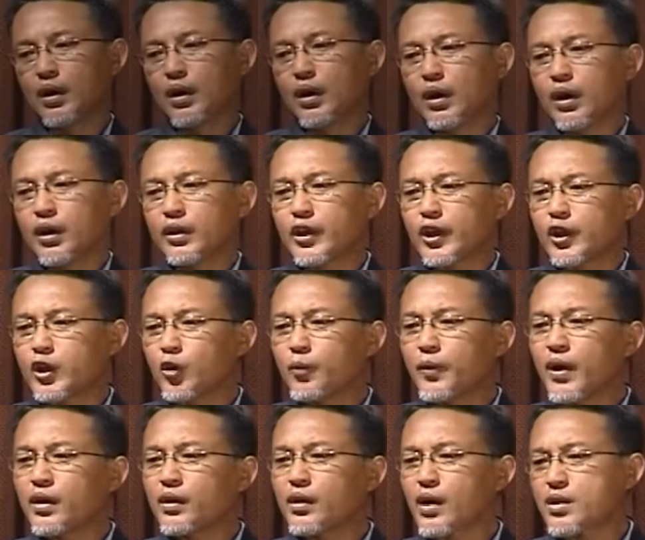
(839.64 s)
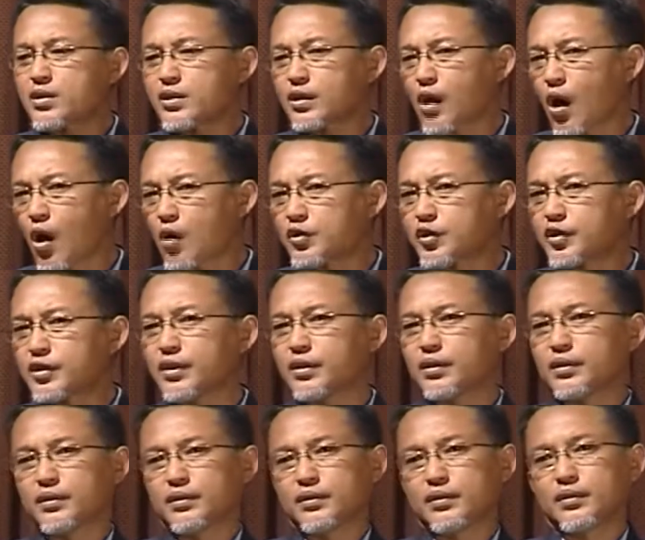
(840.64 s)
The Human Rights Council
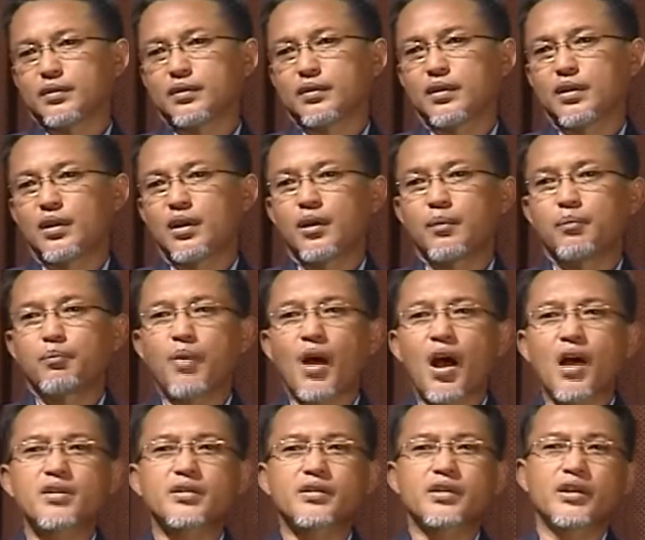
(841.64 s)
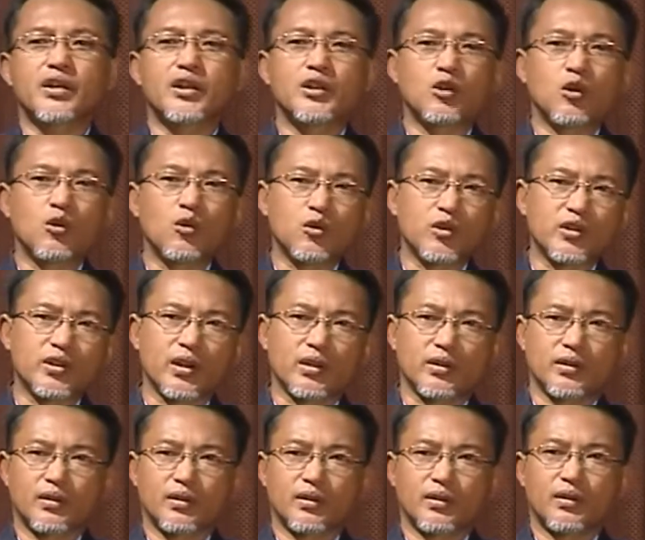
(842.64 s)
passed a resolution
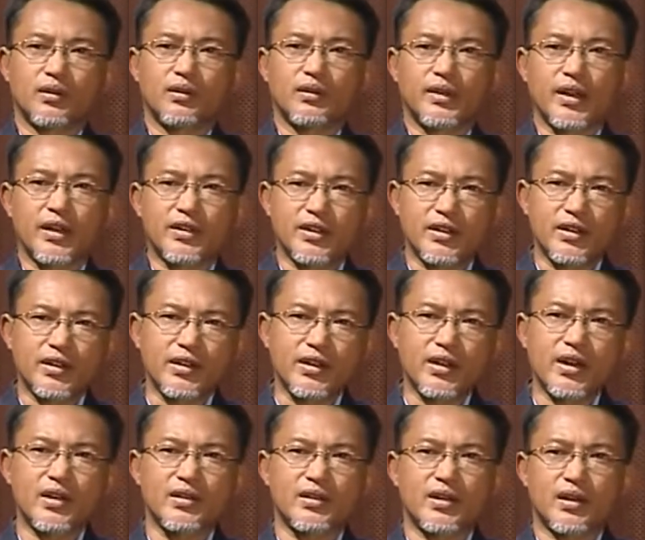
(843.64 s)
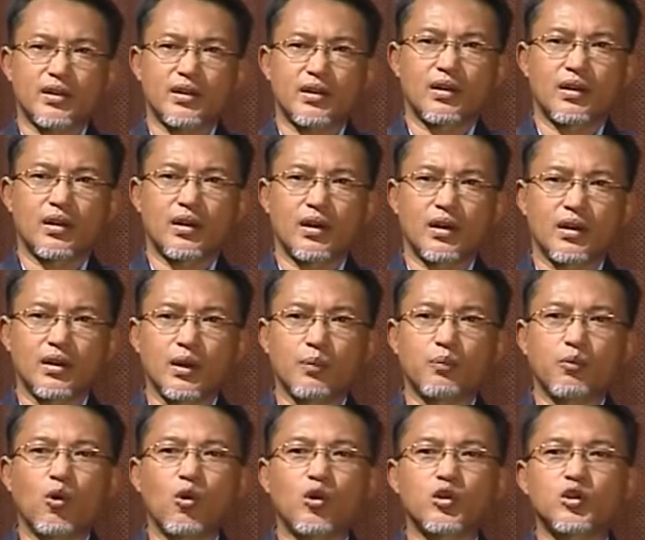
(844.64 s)
that created the
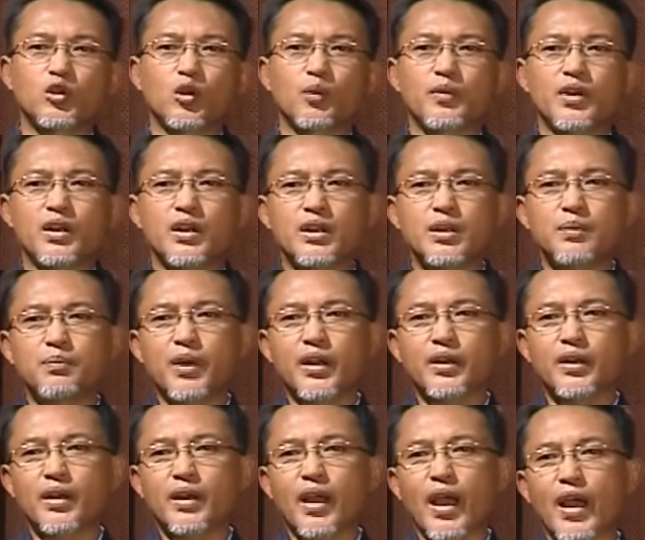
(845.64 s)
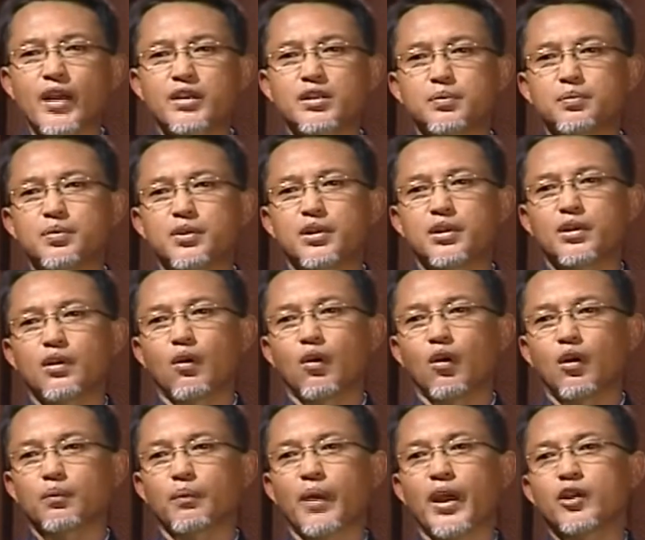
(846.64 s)
post of independent expert
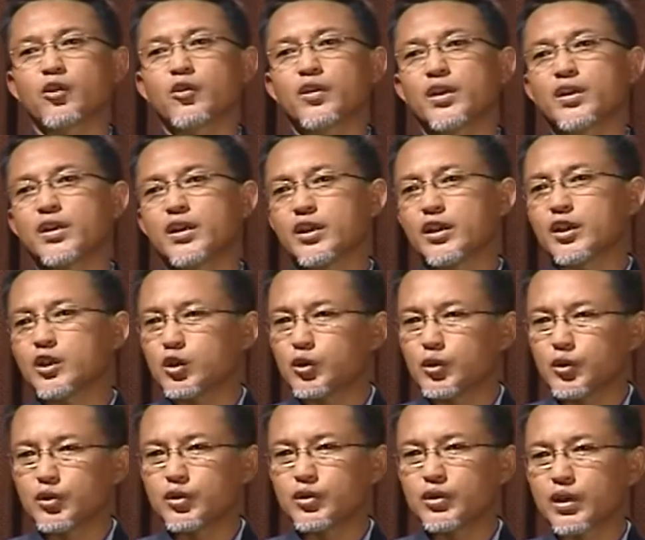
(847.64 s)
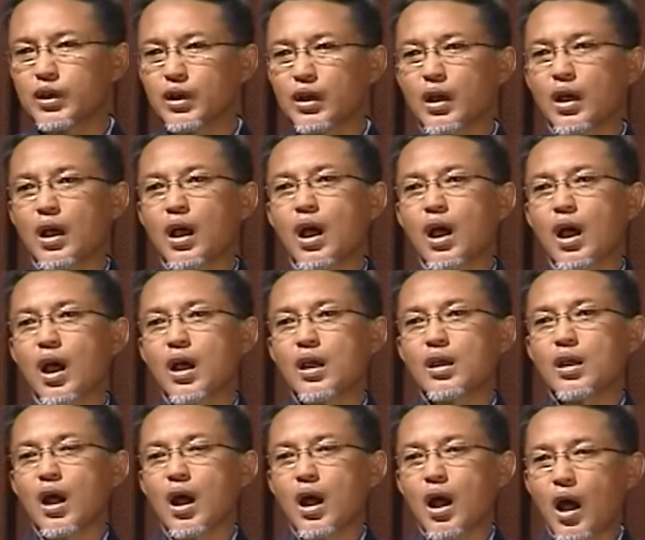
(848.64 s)
on minority issues,
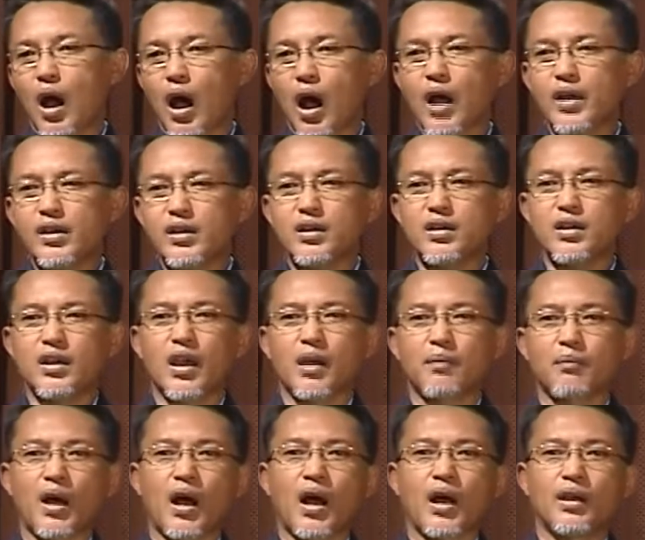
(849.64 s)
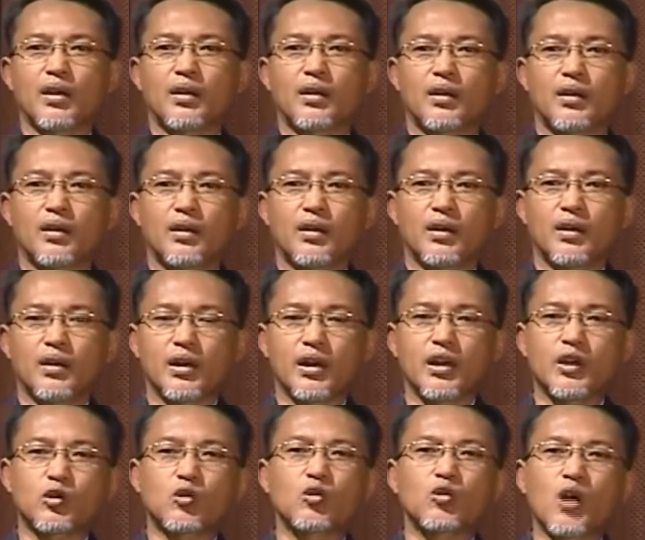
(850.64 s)
IEMI, in
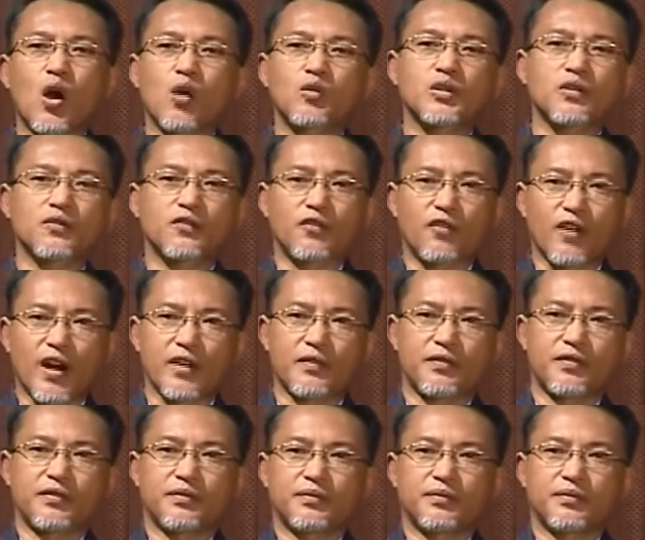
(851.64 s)
2005.